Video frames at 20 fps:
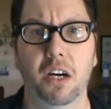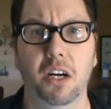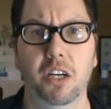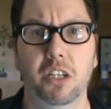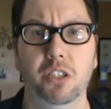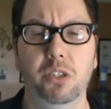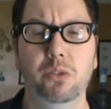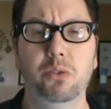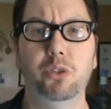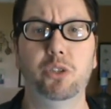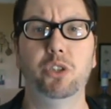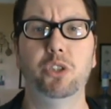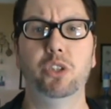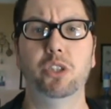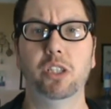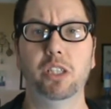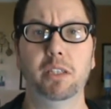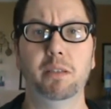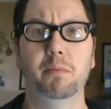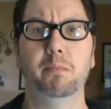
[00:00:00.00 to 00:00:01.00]
you
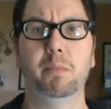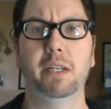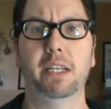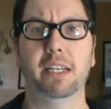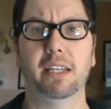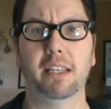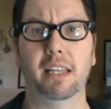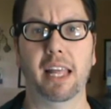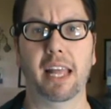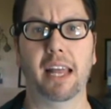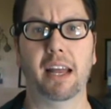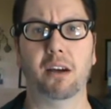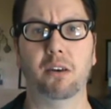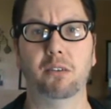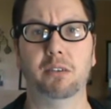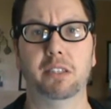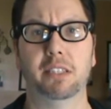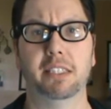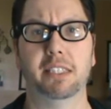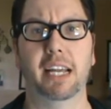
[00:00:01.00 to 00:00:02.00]
shouldn't be
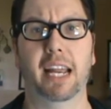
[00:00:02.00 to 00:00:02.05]
allowed to